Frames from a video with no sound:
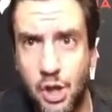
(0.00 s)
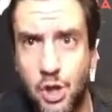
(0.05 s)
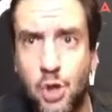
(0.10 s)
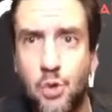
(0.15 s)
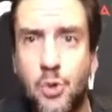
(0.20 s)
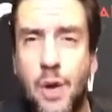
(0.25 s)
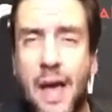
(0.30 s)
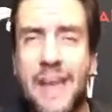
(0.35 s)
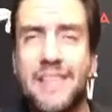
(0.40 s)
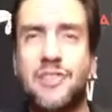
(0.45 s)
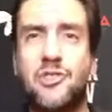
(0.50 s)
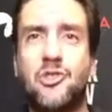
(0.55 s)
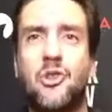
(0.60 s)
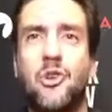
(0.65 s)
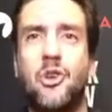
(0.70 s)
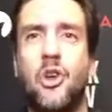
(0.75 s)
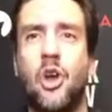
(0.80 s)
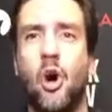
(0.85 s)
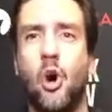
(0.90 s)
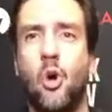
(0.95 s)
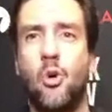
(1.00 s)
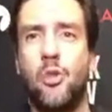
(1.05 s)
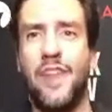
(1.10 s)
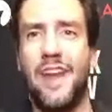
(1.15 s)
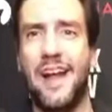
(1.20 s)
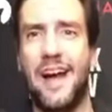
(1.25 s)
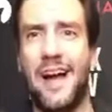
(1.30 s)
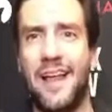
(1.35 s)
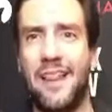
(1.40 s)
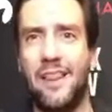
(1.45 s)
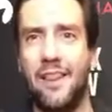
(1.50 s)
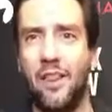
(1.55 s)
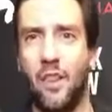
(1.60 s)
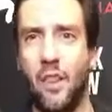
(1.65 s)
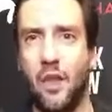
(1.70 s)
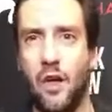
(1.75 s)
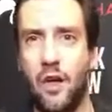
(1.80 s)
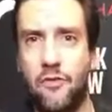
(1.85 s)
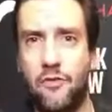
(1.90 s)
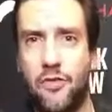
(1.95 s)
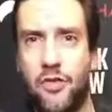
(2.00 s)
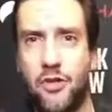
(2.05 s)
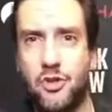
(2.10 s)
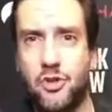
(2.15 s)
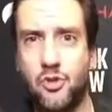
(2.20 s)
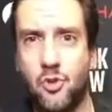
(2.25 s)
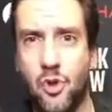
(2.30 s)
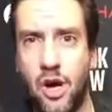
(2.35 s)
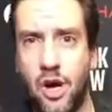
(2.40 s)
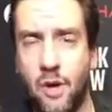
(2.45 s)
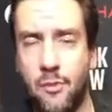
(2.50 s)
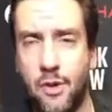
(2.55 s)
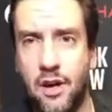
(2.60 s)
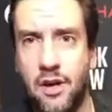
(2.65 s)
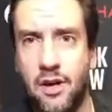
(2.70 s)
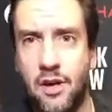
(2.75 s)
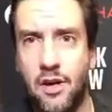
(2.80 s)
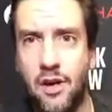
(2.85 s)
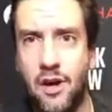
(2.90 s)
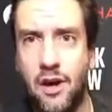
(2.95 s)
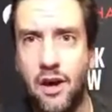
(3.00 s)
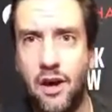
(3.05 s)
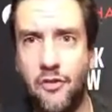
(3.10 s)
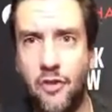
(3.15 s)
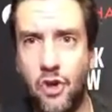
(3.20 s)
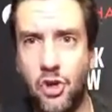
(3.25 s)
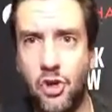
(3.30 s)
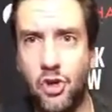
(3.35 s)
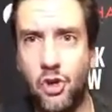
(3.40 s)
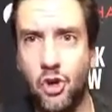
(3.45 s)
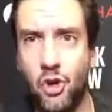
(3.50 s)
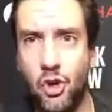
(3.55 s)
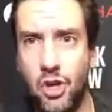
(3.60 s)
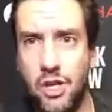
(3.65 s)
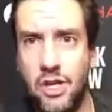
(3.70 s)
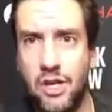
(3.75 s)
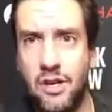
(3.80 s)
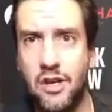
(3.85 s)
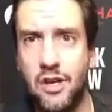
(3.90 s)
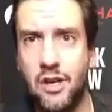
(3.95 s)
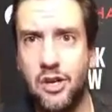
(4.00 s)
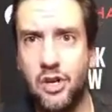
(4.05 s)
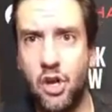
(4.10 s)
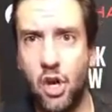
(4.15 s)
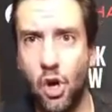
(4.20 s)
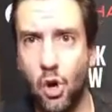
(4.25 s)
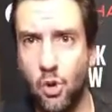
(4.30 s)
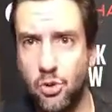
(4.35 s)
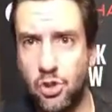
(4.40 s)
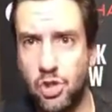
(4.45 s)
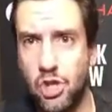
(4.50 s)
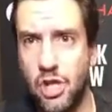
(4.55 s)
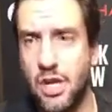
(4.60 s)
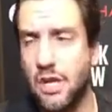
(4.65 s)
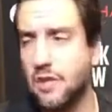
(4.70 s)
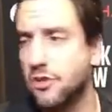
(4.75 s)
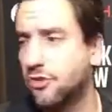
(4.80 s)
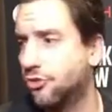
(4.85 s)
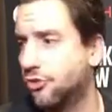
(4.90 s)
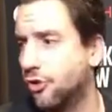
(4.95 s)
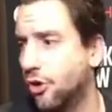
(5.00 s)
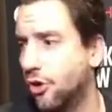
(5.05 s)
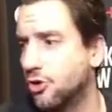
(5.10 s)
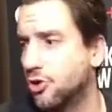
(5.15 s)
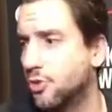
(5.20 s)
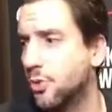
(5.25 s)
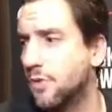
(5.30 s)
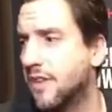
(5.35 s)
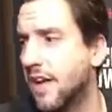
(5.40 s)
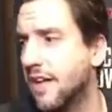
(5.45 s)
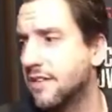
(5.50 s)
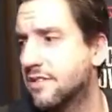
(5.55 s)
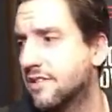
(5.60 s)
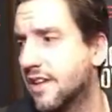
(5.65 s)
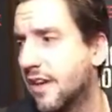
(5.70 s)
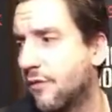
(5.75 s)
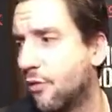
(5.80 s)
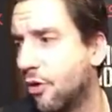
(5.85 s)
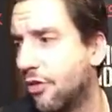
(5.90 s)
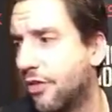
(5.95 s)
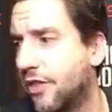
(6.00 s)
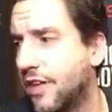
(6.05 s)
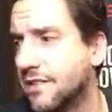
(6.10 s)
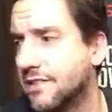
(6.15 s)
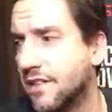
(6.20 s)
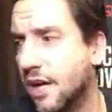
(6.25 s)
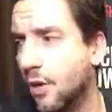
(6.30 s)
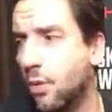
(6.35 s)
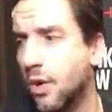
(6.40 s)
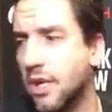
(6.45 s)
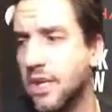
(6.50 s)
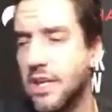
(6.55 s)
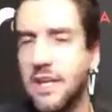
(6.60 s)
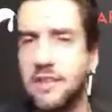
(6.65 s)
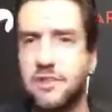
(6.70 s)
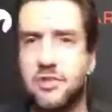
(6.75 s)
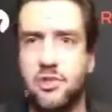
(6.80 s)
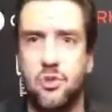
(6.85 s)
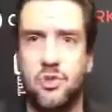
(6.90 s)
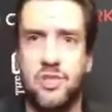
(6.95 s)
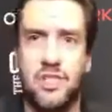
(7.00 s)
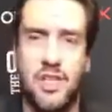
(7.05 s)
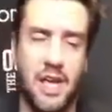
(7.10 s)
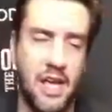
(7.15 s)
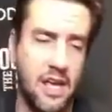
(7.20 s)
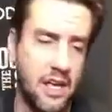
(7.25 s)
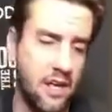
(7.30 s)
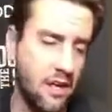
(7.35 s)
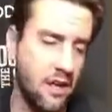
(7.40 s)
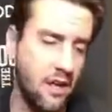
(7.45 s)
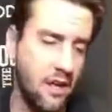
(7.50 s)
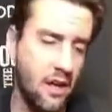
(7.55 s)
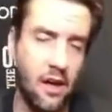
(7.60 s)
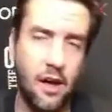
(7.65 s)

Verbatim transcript: You guys know that I love the drama of a good coaching search. We've got several things I want to get to today.